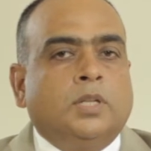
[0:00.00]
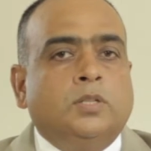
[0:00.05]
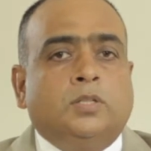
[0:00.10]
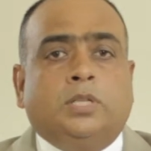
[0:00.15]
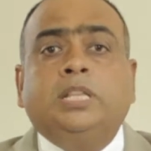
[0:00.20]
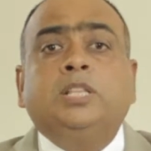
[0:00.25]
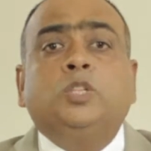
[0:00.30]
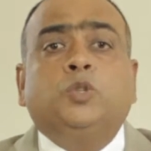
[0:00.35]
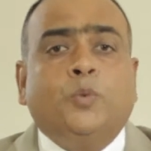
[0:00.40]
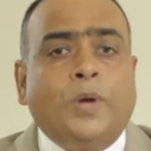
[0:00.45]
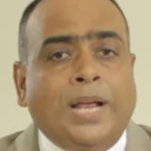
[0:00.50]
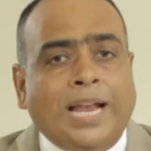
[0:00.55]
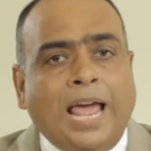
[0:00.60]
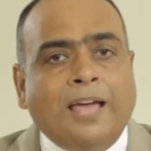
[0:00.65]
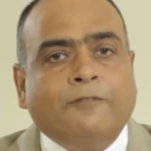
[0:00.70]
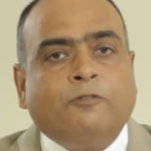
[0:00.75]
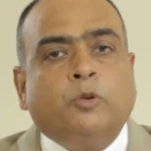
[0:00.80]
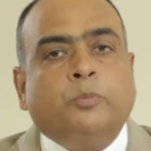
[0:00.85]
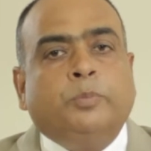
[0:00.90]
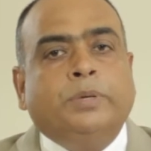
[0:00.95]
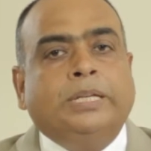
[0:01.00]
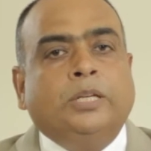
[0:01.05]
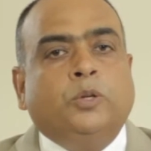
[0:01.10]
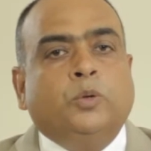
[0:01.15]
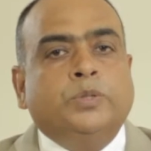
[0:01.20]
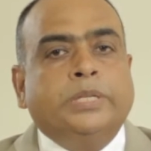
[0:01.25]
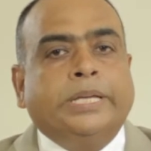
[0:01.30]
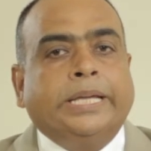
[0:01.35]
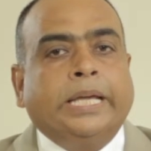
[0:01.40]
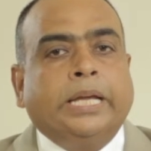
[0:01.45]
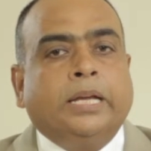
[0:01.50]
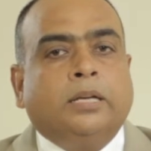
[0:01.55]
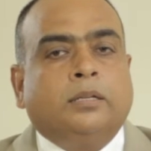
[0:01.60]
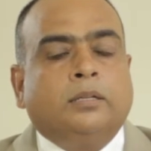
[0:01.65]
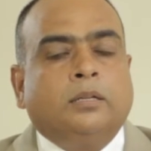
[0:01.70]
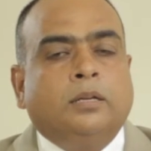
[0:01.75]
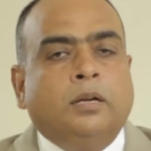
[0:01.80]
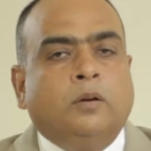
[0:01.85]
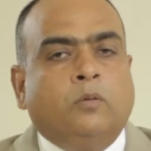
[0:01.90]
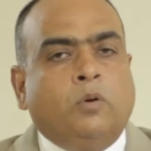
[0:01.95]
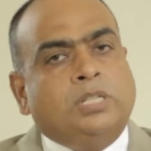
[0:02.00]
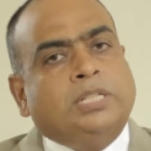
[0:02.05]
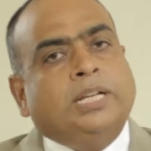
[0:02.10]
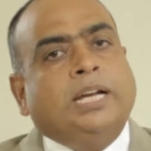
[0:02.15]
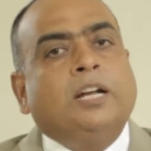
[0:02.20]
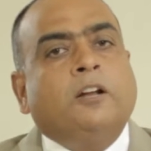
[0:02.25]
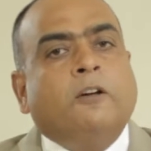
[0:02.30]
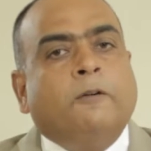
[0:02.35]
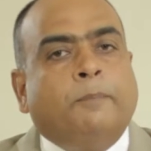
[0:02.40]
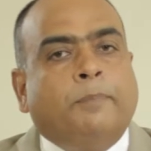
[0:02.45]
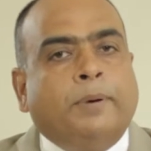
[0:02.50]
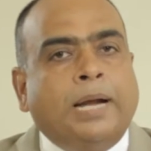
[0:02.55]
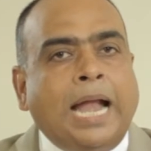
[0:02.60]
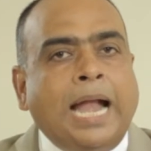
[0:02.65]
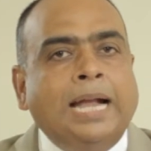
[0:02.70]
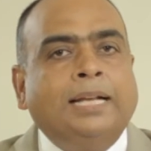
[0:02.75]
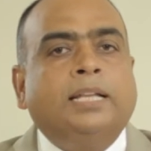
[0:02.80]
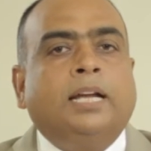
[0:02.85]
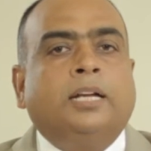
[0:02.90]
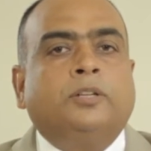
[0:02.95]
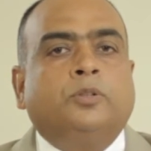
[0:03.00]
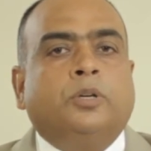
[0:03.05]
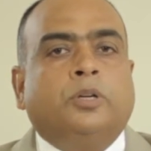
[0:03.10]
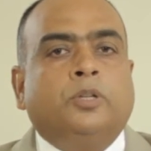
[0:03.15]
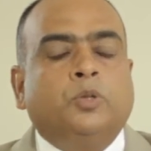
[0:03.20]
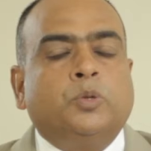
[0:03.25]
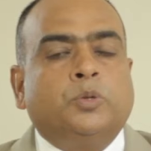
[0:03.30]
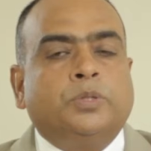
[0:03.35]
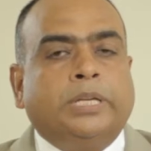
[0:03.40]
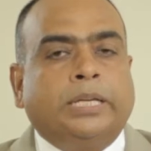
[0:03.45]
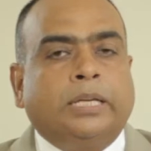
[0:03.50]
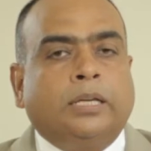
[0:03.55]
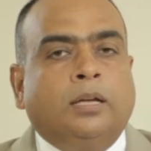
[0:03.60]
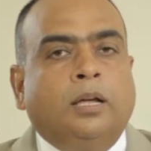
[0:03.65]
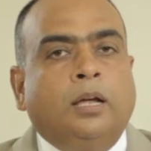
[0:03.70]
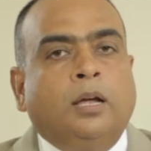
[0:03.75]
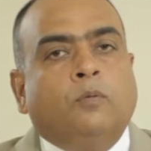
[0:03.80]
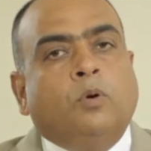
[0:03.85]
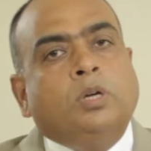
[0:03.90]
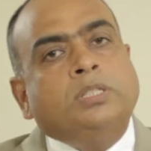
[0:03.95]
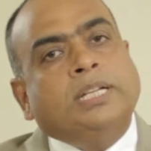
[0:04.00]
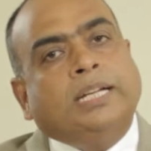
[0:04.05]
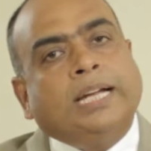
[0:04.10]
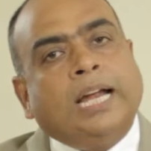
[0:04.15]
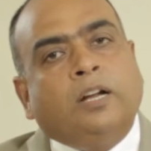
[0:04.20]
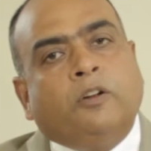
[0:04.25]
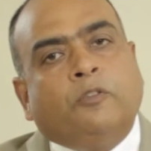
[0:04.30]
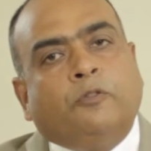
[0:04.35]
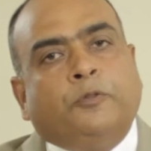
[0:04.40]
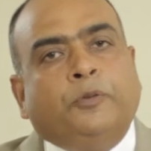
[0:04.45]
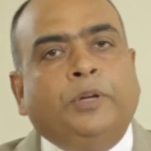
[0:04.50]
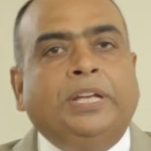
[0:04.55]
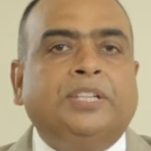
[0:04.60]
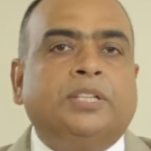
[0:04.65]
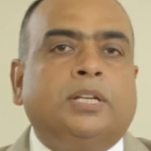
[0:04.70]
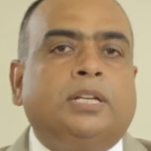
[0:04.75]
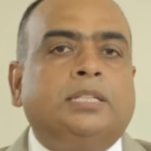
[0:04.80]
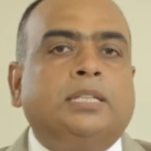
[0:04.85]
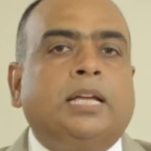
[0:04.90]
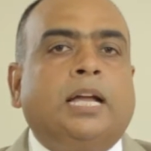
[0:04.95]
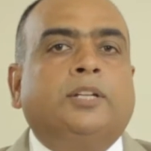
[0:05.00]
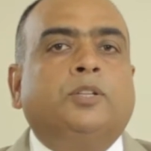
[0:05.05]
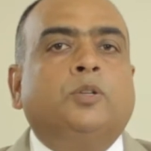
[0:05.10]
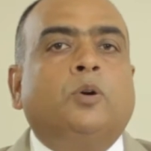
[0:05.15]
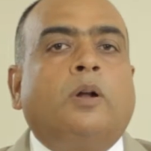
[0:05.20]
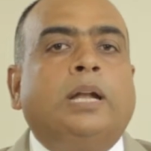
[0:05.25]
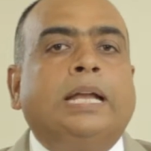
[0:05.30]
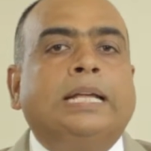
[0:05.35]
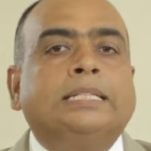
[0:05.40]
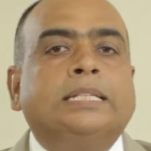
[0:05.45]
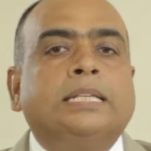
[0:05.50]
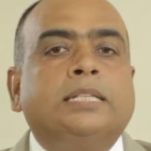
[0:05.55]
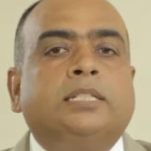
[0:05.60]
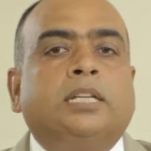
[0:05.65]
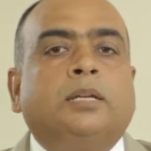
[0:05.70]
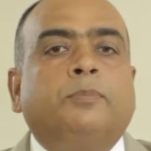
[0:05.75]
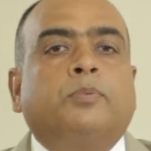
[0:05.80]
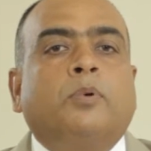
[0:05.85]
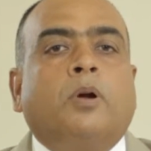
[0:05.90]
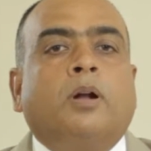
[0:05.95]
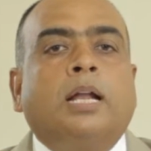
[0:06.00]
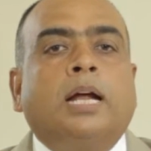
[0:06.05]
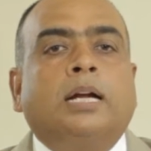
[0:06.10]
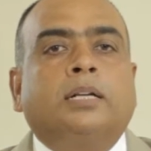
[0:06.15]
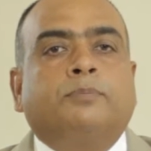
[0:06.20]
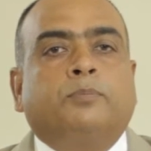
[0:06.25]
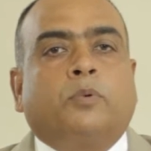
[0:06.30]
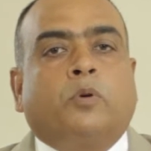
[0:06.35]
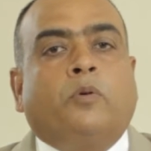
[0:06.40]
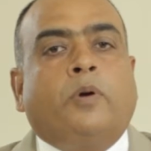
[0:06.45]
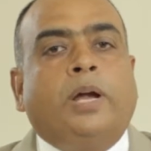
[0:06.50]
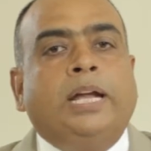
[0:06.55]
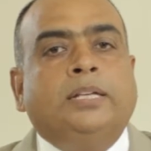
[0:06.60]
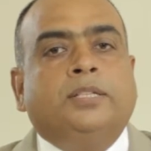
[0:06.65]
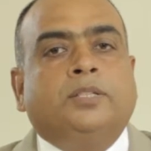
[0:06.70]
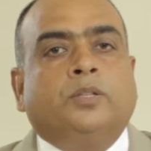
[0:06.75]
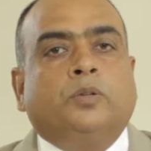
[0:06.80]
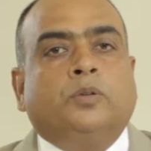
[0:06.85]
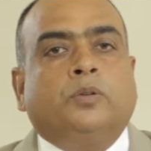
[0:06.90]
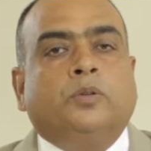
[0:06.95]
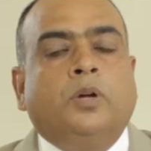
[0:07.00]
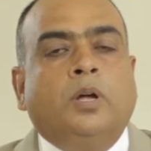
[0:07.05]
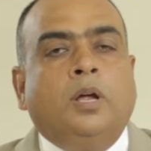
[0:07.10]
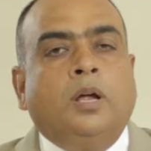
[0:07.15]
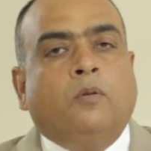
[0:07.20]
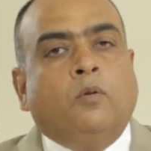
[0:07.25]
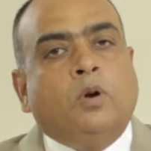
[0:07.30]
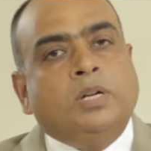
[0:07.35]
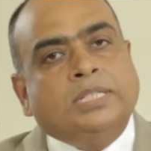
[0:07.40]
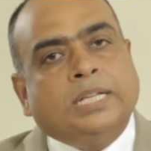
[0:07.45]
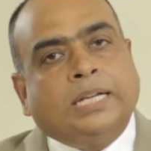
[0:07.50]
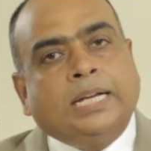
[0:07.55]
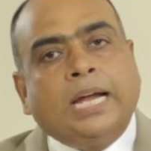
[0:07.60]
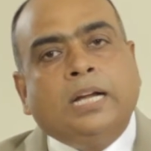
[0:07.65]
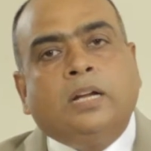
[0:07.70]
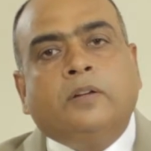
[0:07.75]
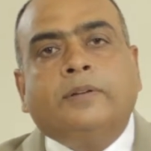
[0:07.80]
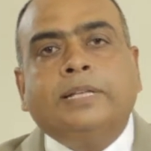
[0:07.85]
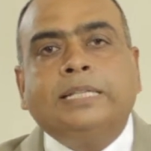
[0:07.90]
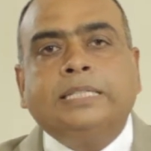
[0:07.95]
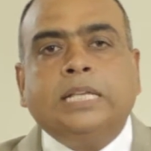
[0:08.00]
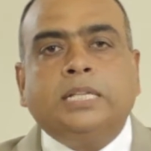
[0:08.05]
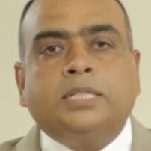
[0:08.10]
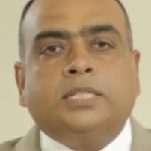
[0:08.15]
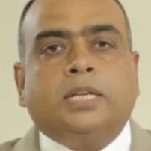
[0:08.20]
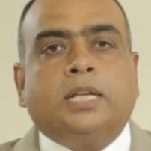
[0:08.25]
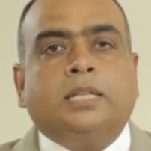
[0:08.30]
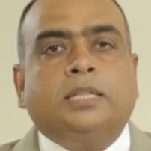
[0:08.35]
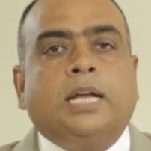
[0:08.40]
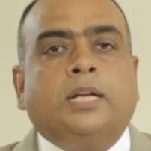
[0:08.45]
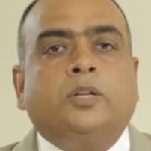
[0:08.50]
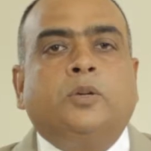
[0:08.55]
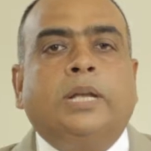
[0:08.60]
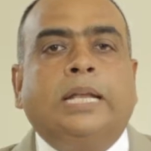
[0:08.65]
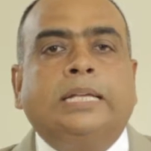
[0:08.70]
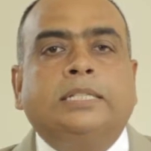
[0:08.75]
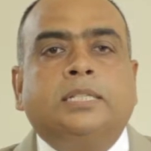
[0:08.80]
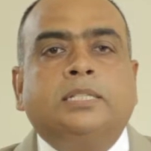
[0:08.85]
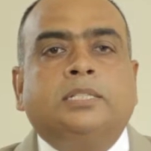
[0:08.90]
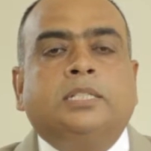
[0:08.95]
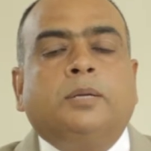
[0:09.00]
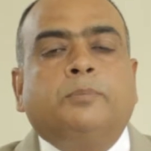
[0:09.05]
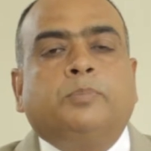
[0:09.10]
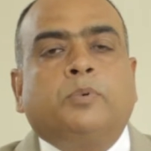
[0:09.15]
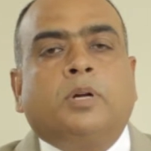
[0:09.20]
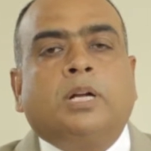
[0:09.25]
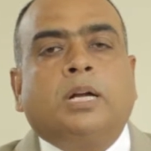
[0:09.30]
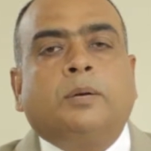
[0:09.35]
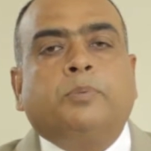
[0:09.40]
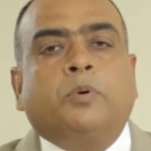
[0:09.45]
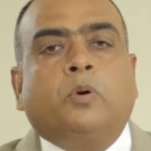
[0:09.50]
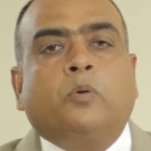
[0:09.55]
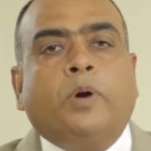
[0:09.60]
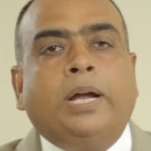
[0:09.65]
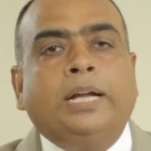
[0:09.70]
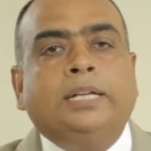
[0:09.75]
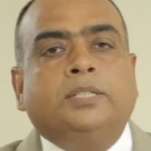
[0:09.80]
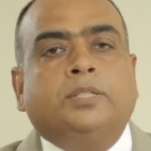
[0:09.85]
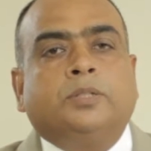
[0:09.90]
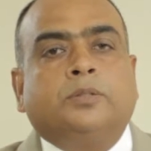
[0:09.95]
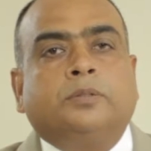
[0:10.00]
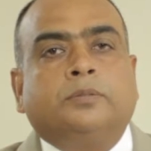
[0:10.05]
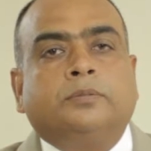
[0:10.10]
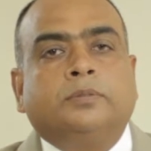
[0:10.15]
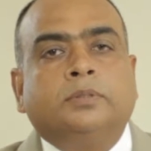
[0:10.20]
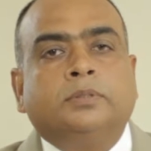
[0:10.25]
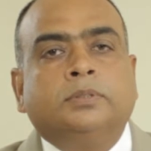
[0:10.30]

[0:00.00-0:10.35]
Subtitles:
Since when have you been using it? What's the kind of brand that you're using? What's the kind of features that your existing product provides you? What's the kind of assistance that your existing product provides you?